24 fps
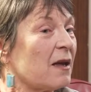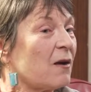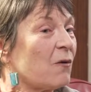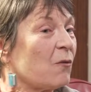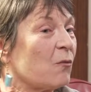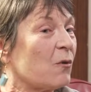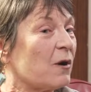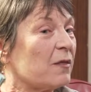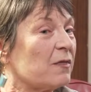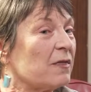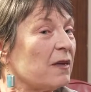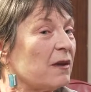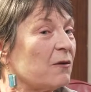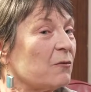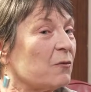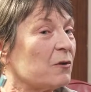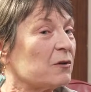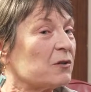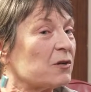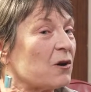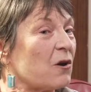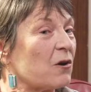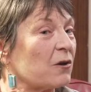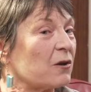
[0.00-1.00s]
what they were
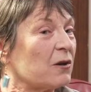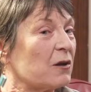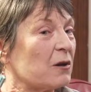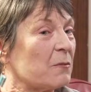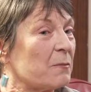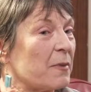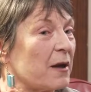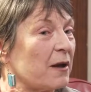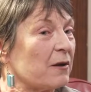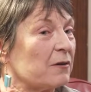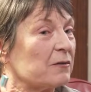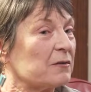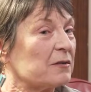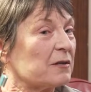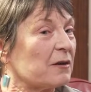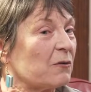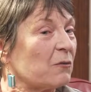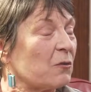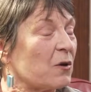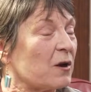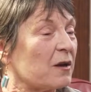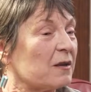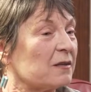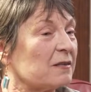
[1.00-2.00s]
talking about
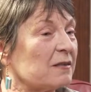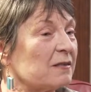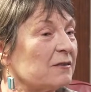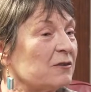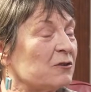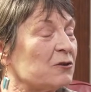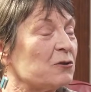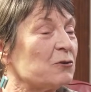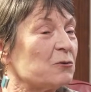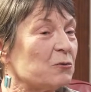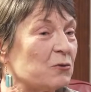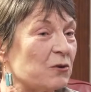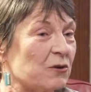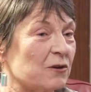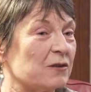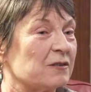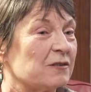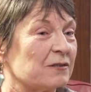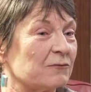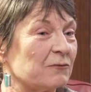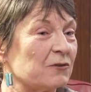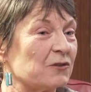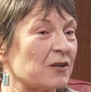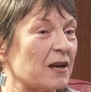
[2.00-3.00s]
was two
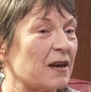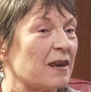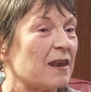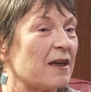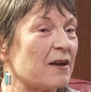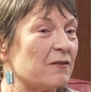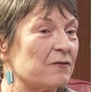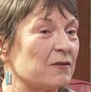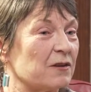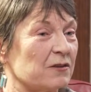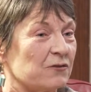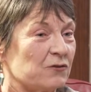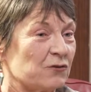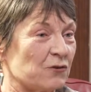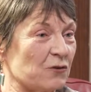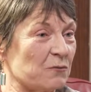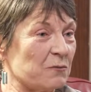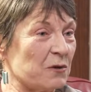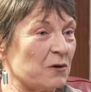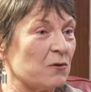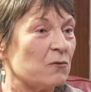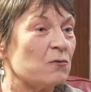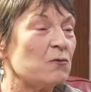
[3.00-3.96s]
words, which I love in German: